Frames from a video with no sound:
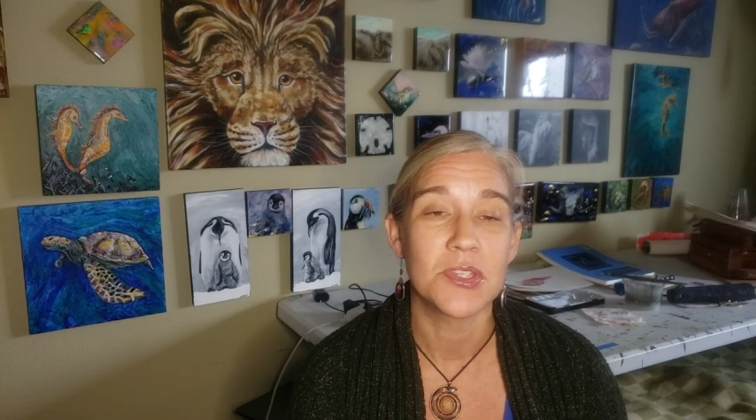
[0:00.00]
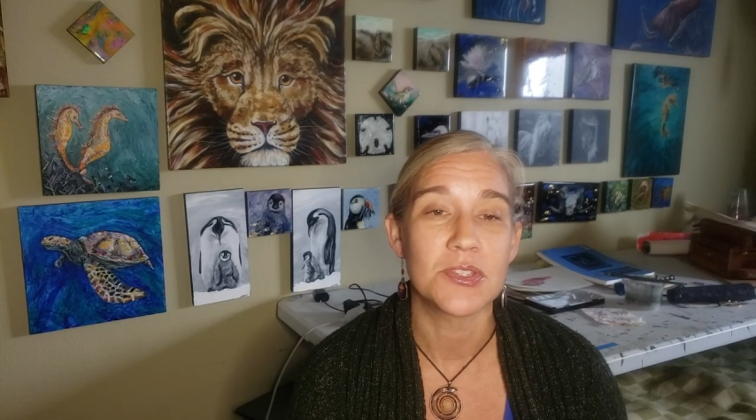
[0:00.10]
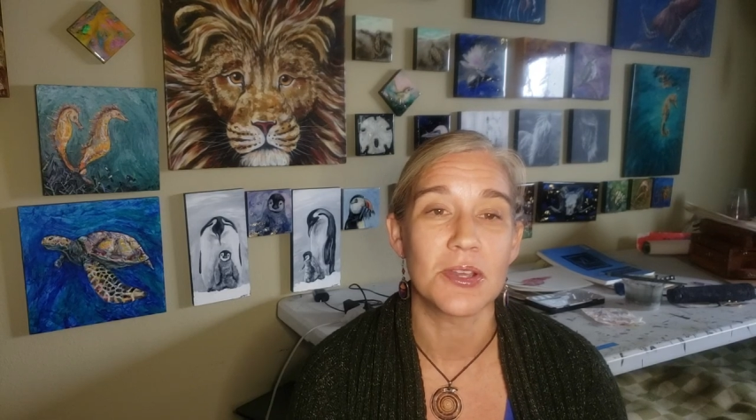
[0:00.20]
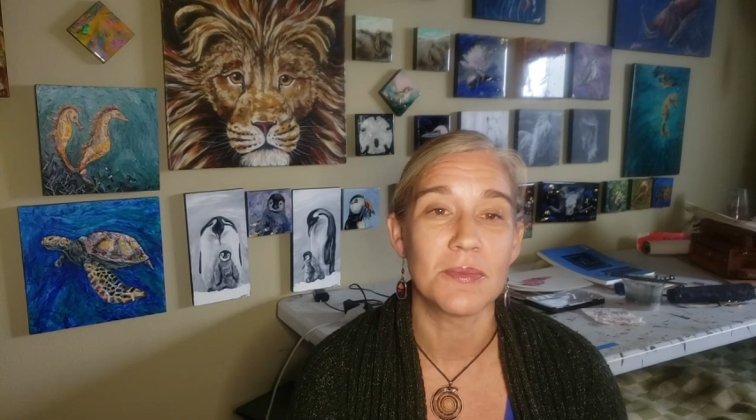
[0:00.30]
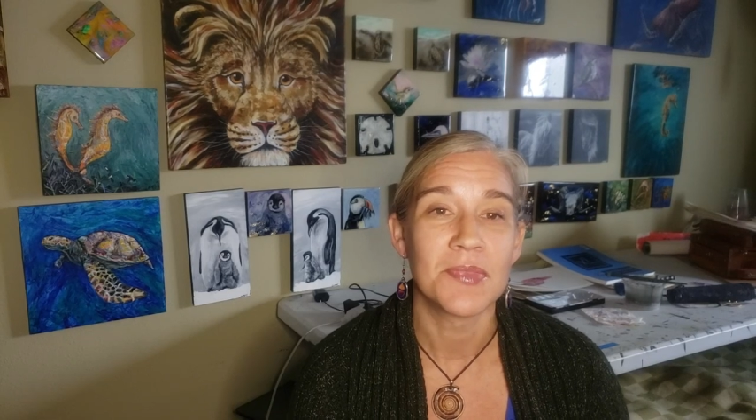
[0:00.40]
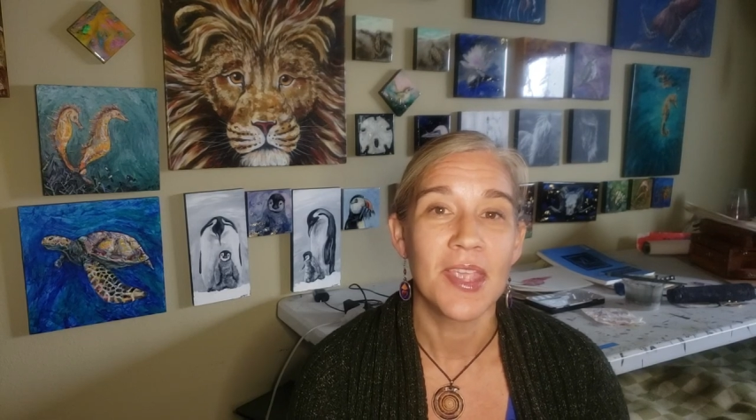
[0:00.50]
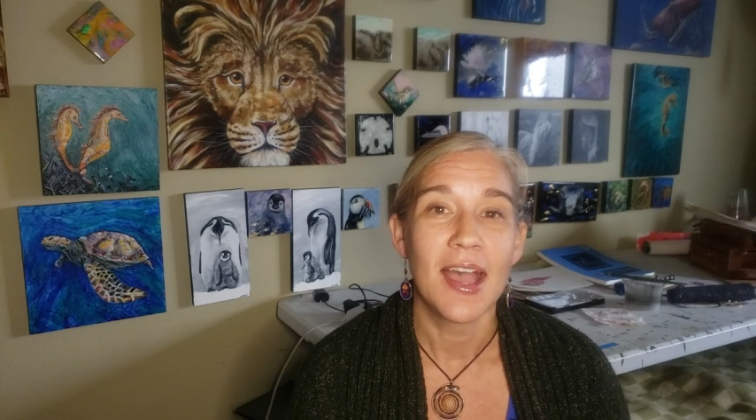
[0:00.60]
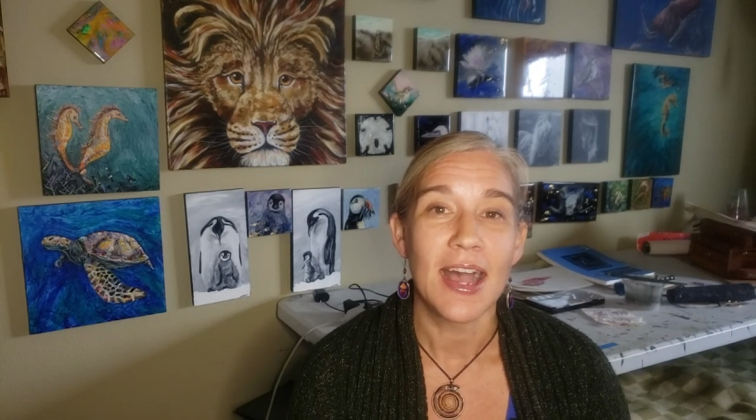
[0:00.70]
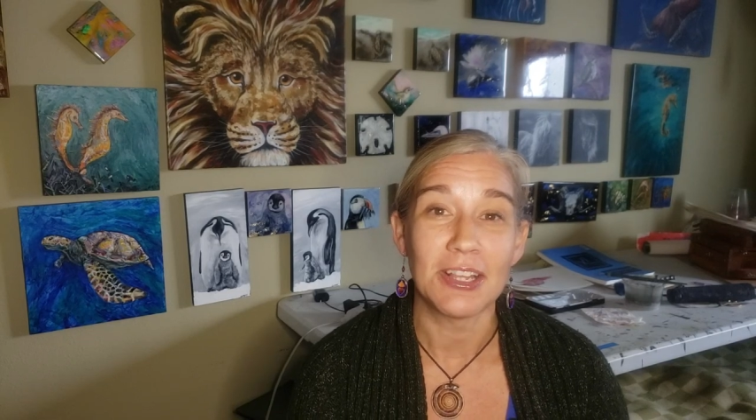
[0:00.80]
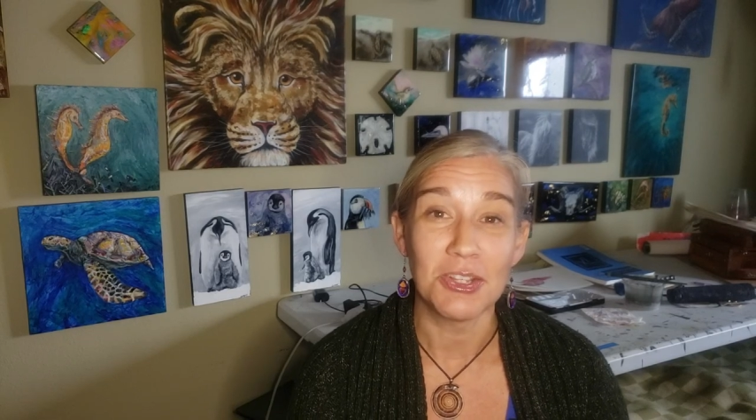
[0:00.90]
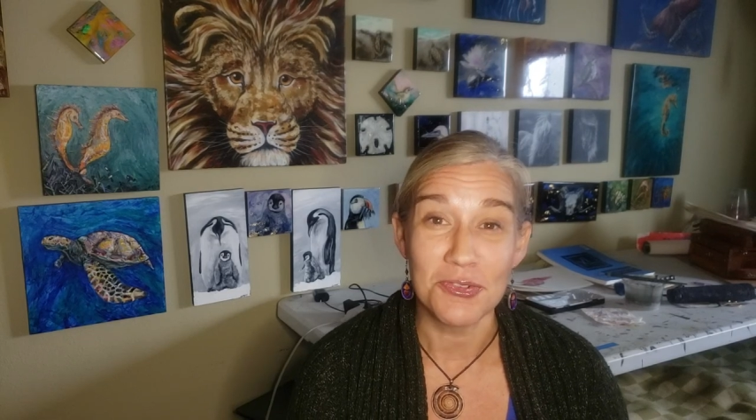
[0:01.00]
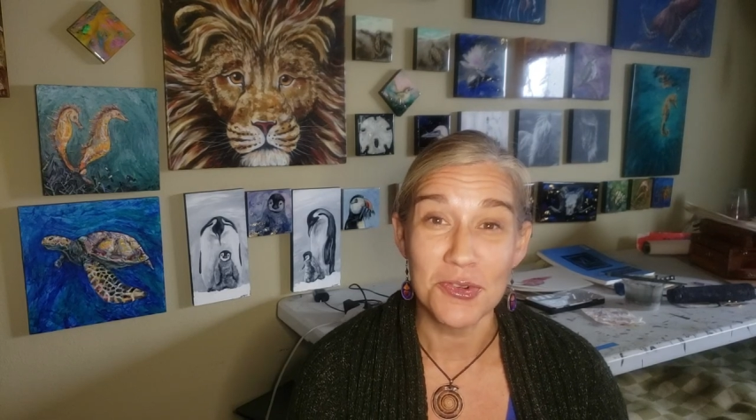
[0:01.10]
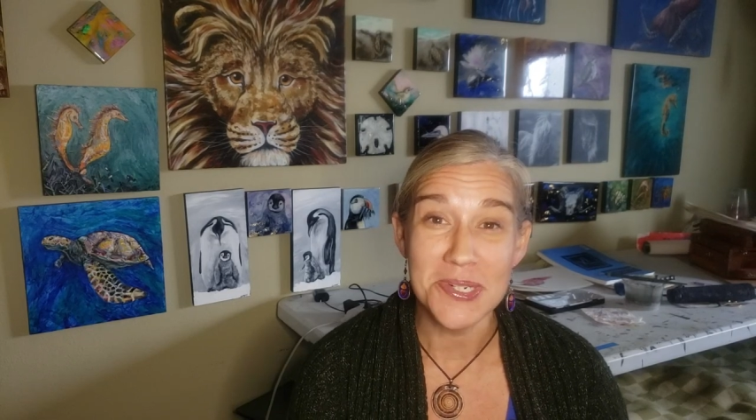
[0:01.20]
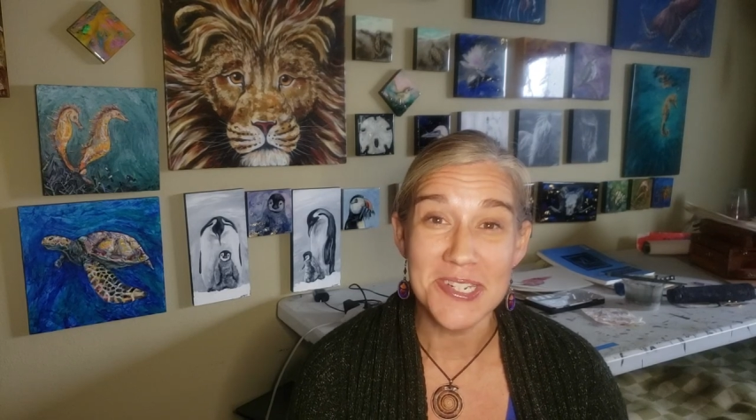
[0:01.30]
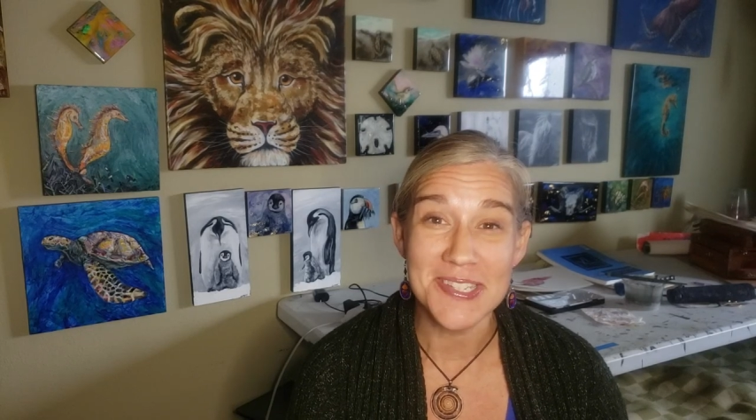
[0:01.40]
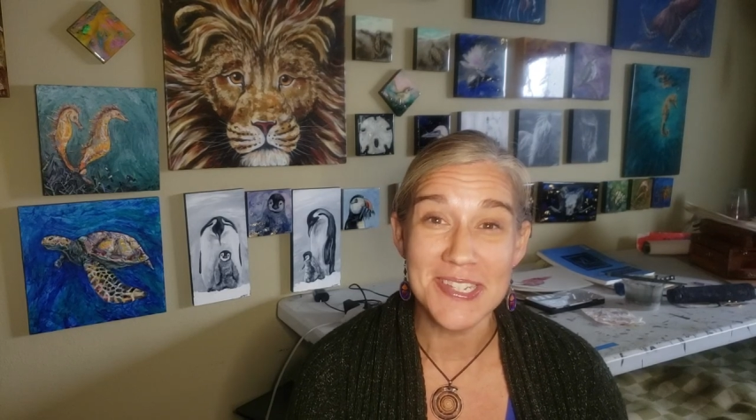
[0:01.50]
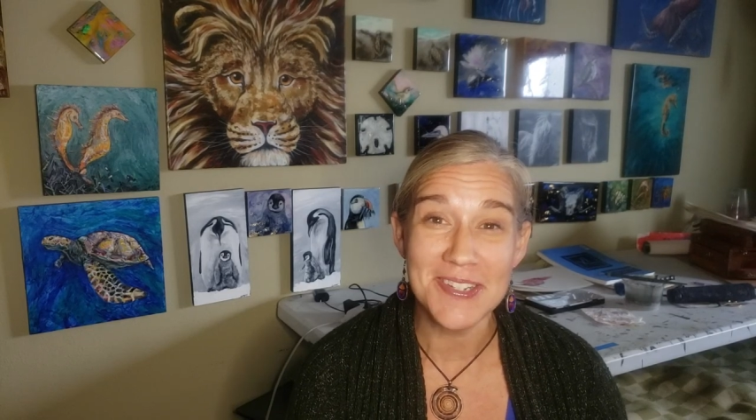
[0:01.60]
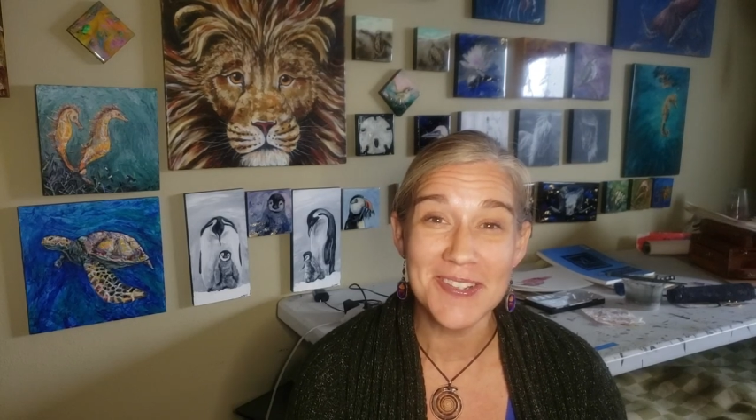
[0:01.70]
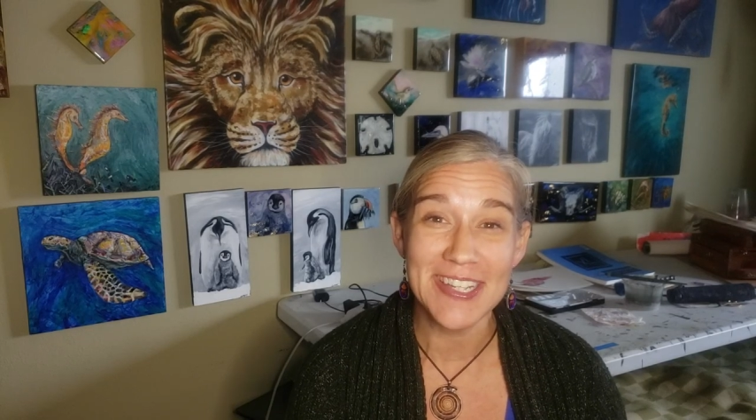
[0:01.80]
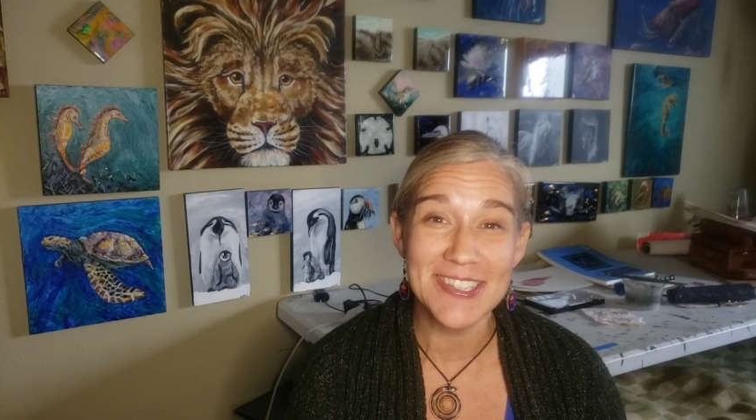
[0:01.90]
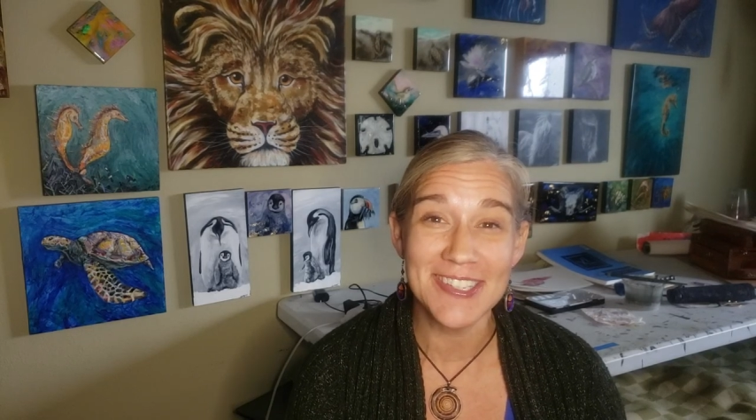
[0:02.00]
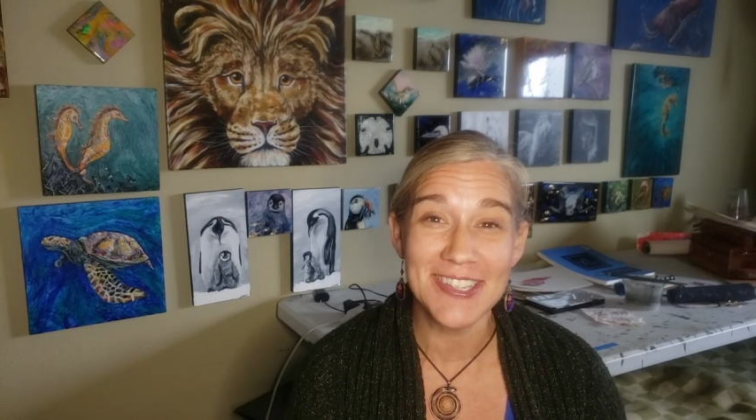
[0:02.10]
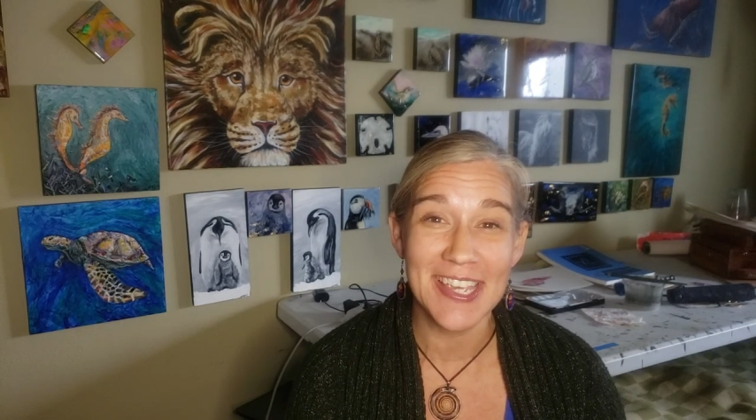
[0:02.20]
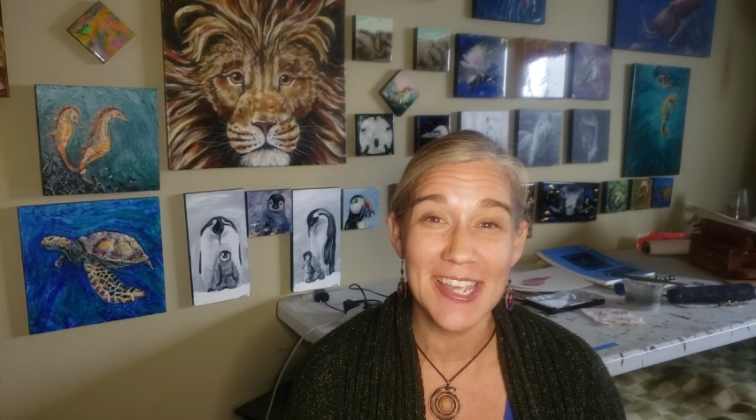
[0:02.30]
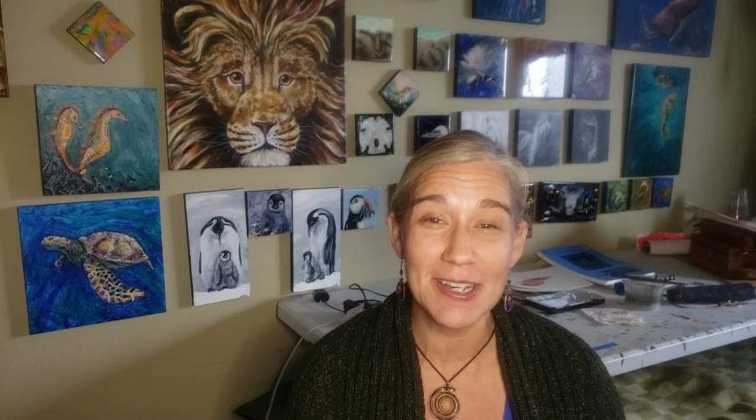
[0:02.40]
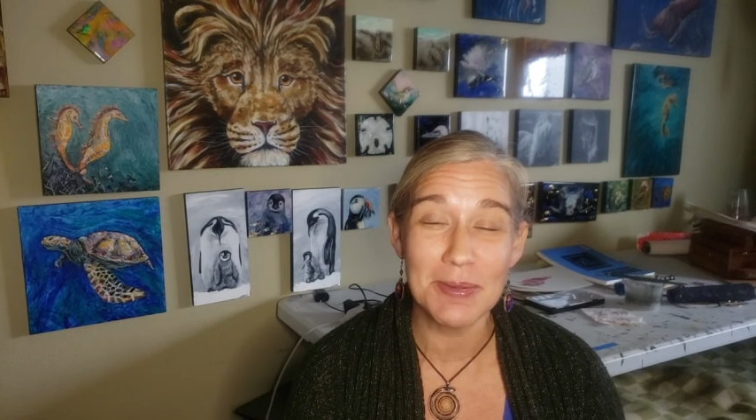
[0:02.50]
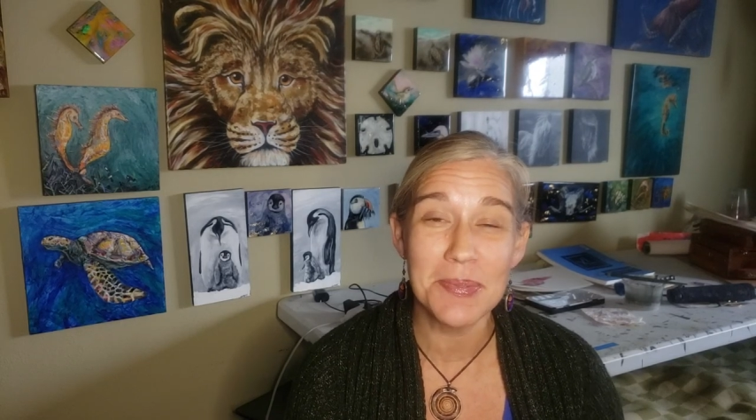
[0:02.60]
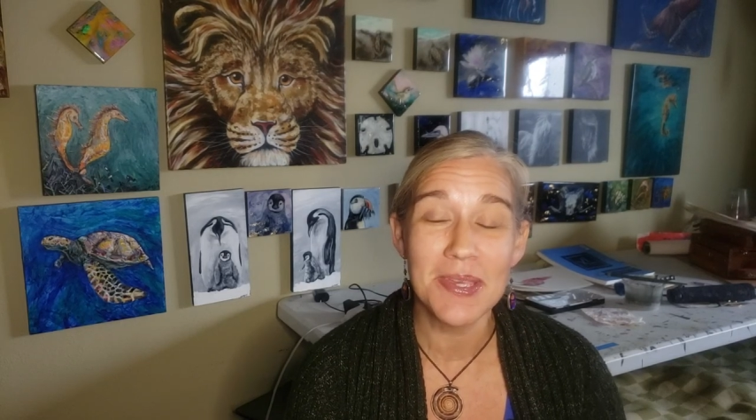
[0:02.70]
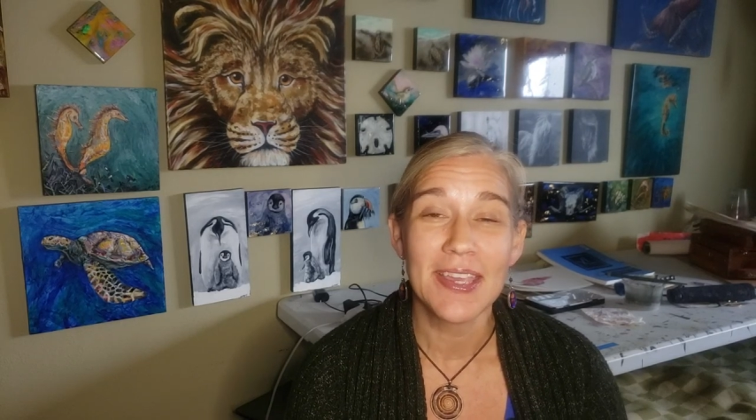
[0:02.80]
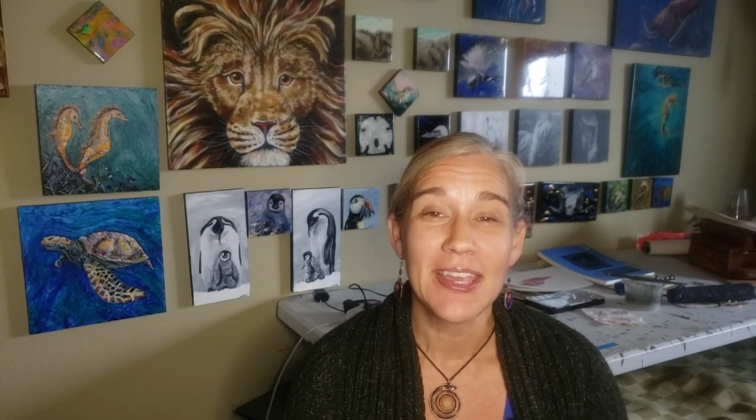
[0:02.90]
So I look forward to seeing you guys in the camp